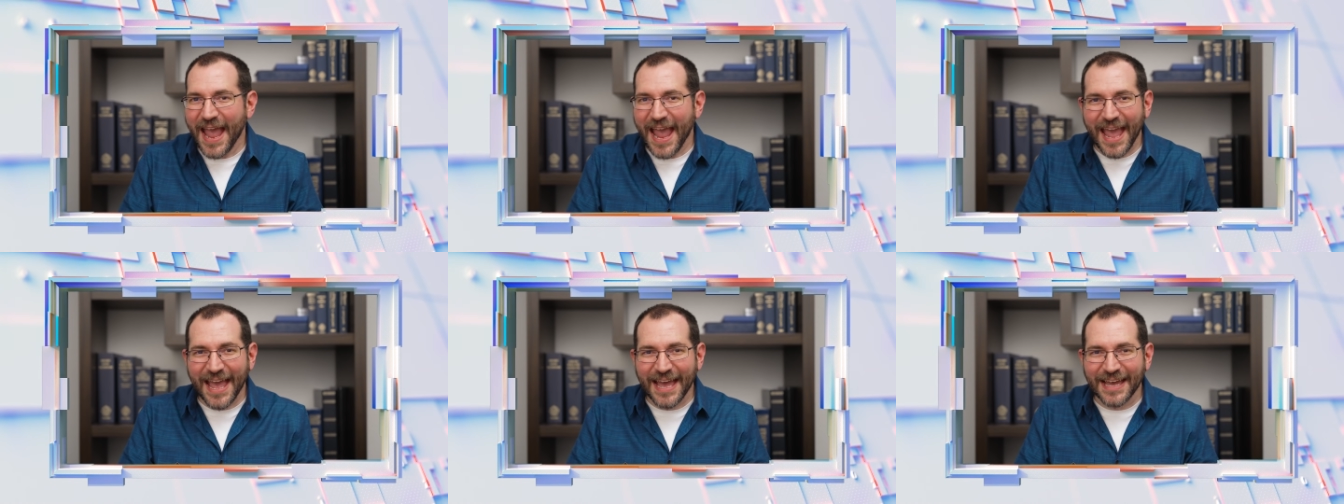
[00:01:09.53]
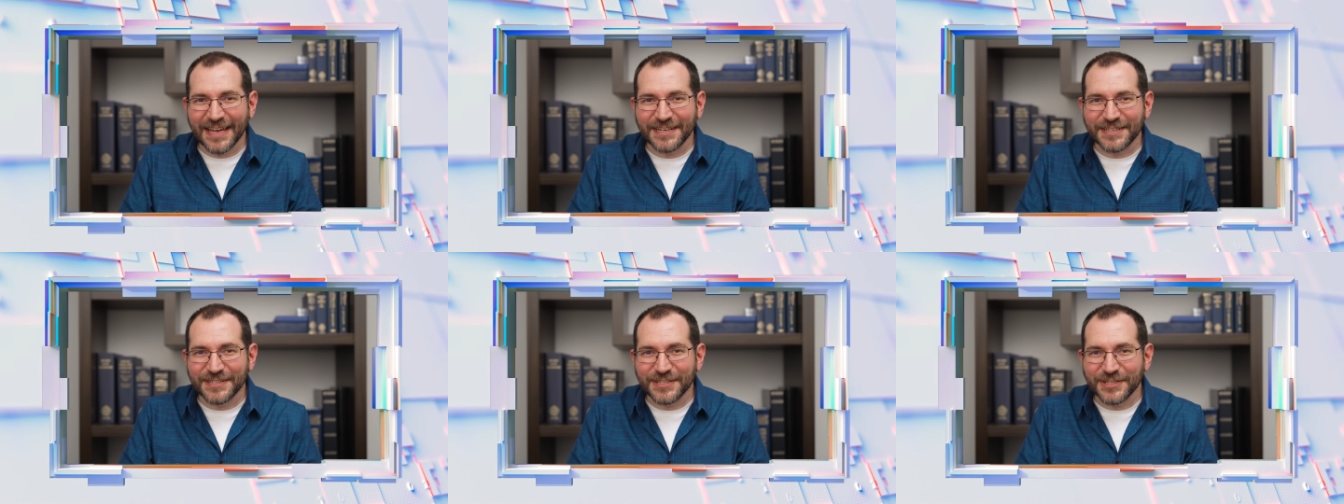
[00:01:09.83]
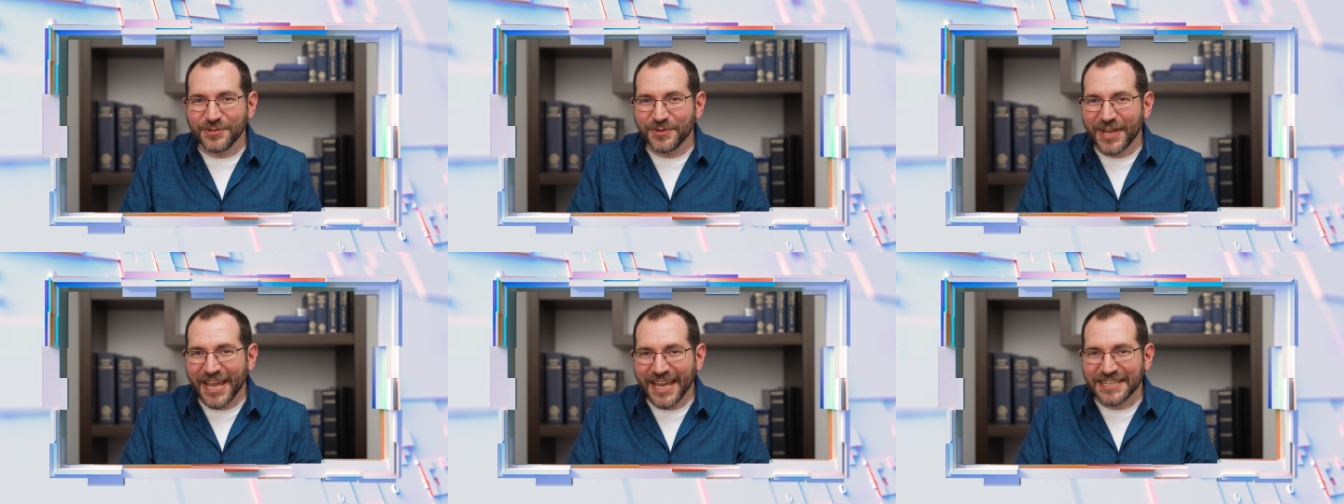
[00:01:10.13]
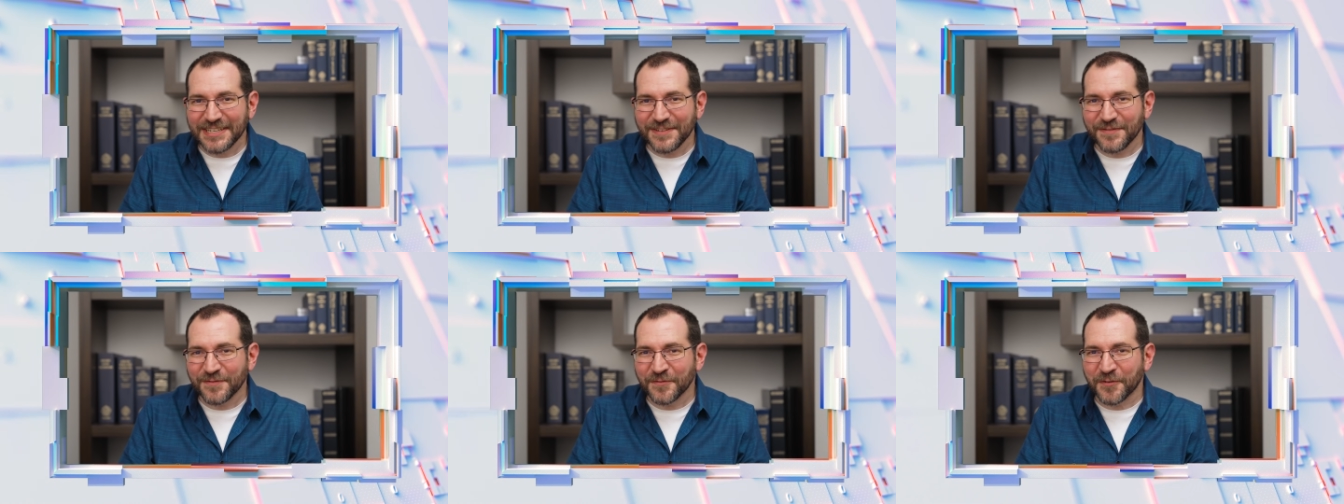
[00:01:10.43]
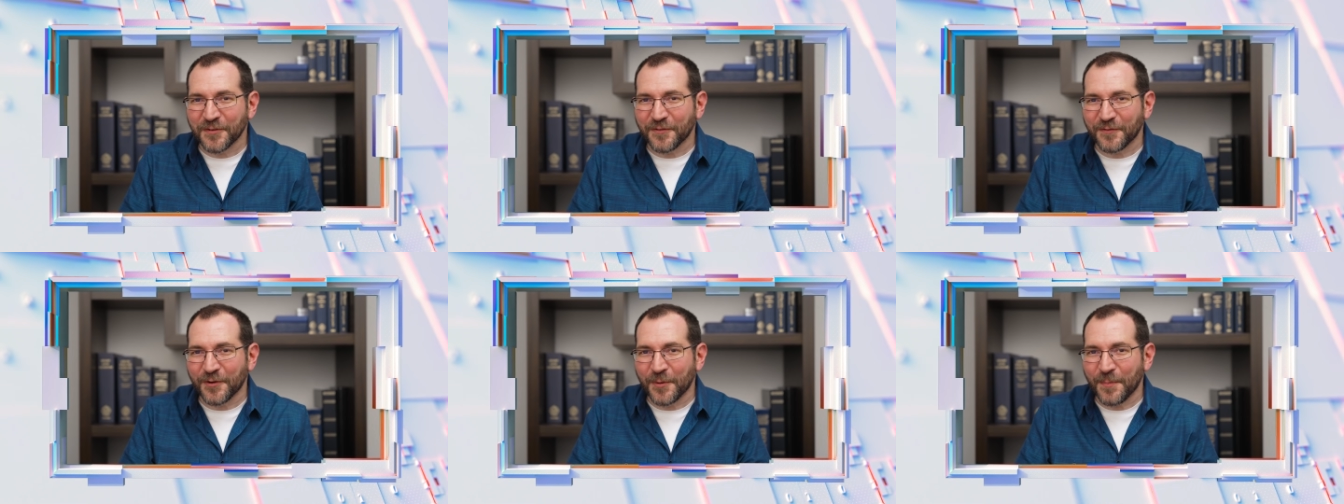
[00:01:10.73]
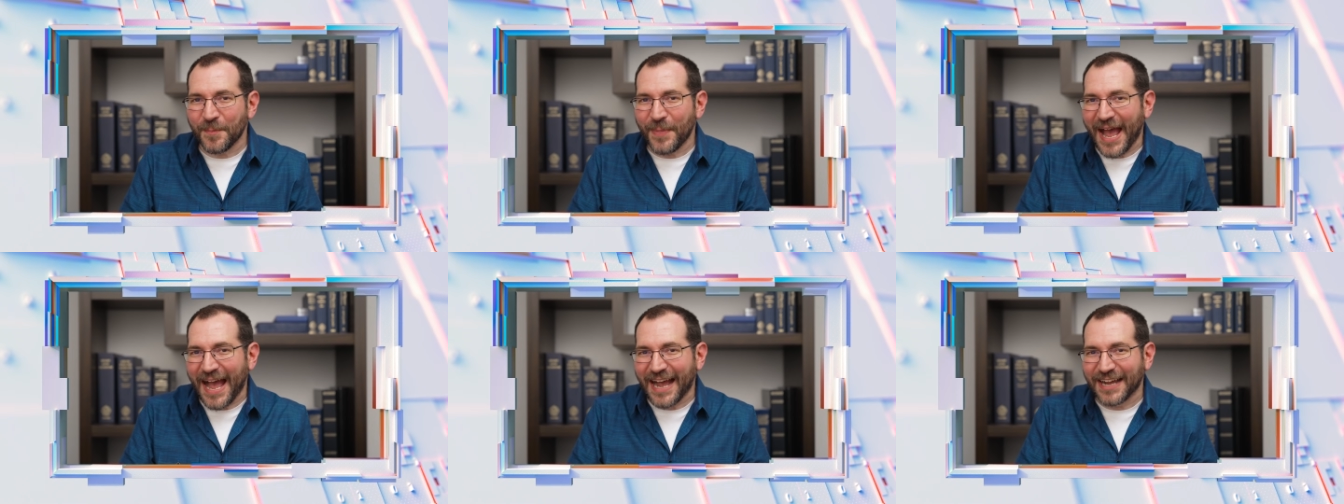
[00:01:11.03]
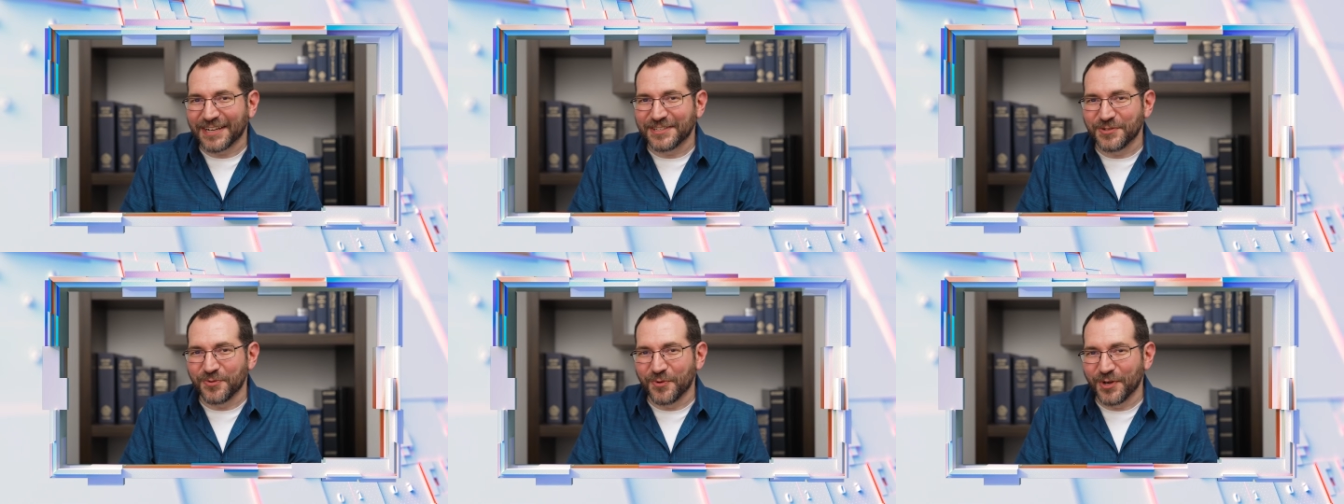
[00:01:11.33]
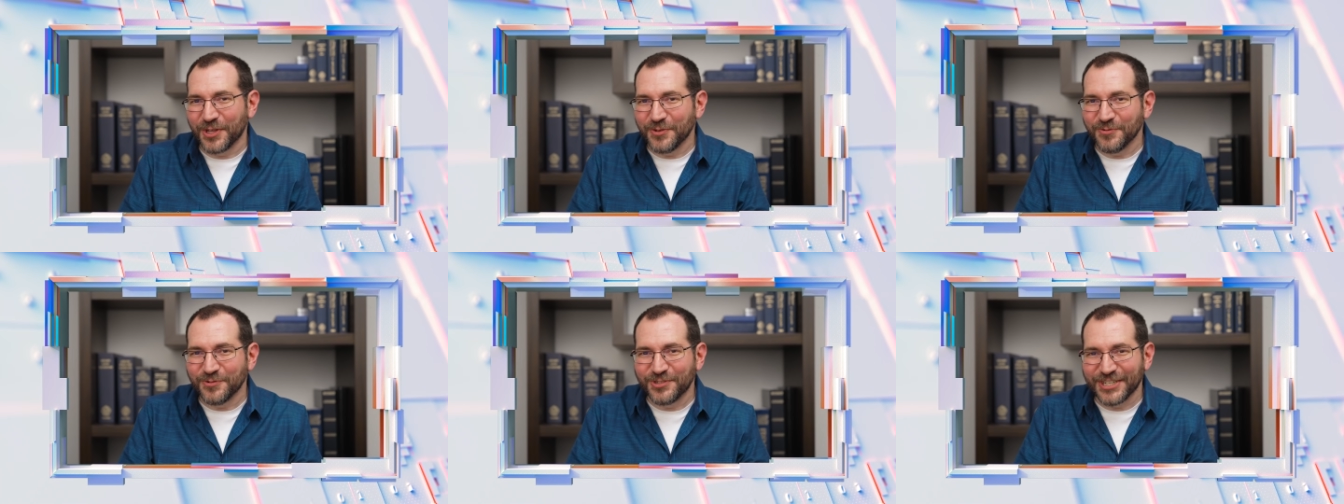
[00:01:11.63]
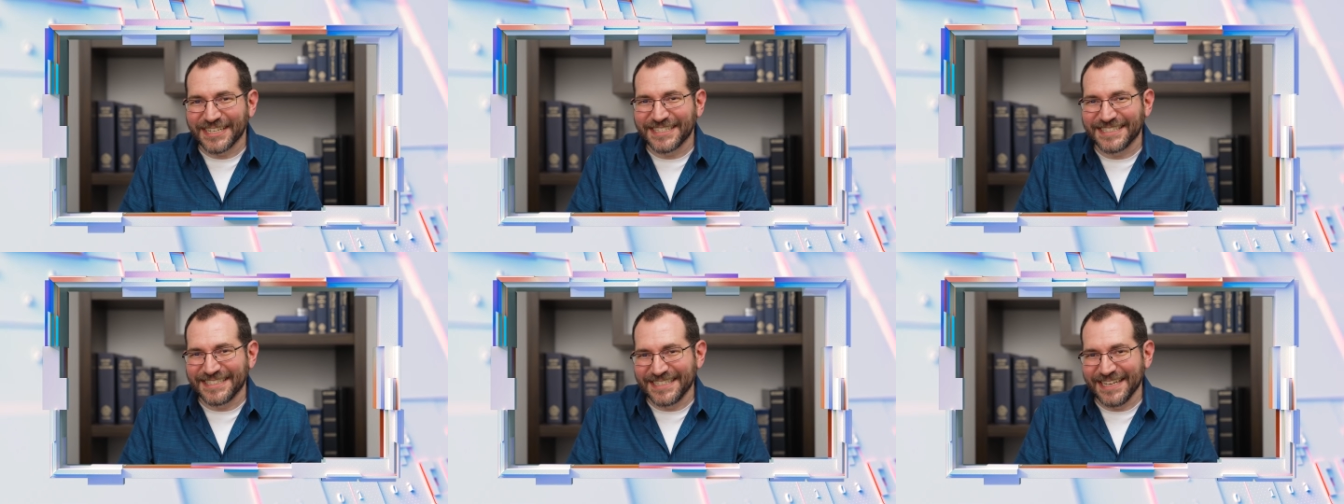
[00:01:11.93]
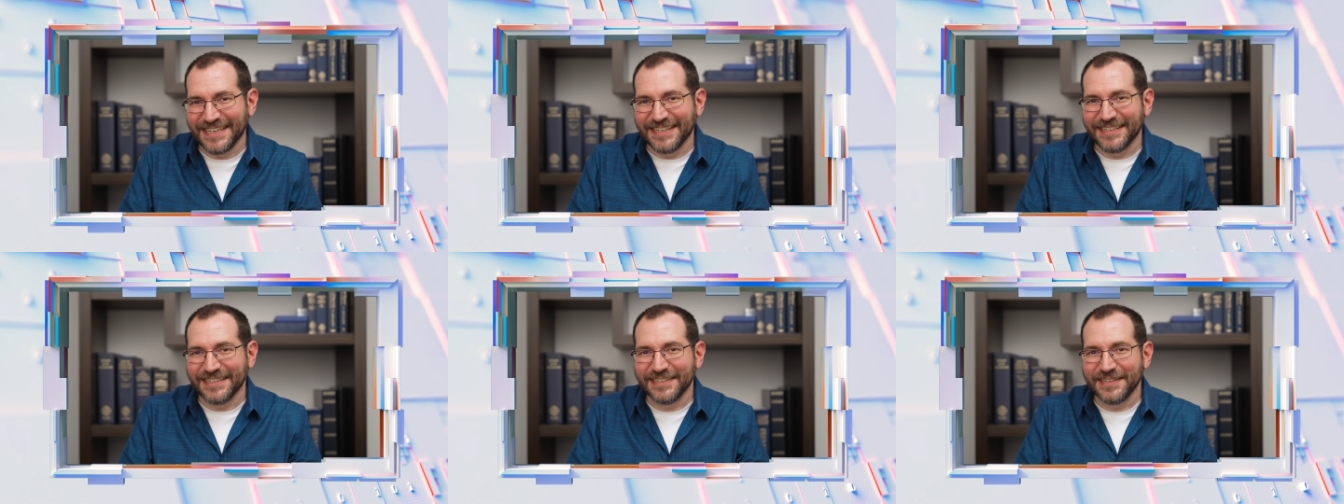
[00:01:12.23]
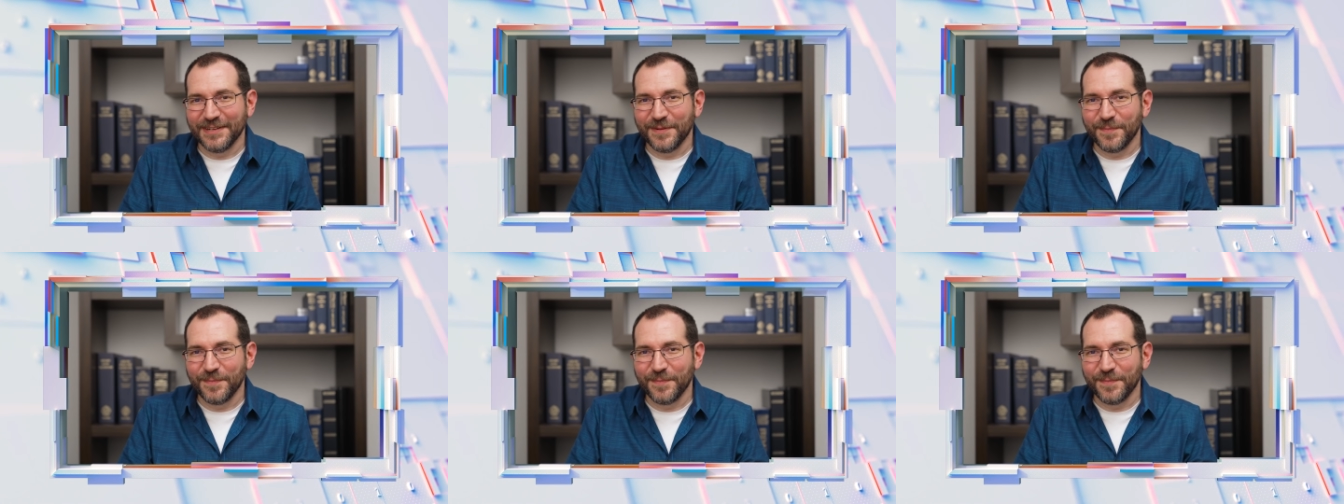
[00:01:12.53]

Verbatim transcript: and you can't even refer back to what you just did.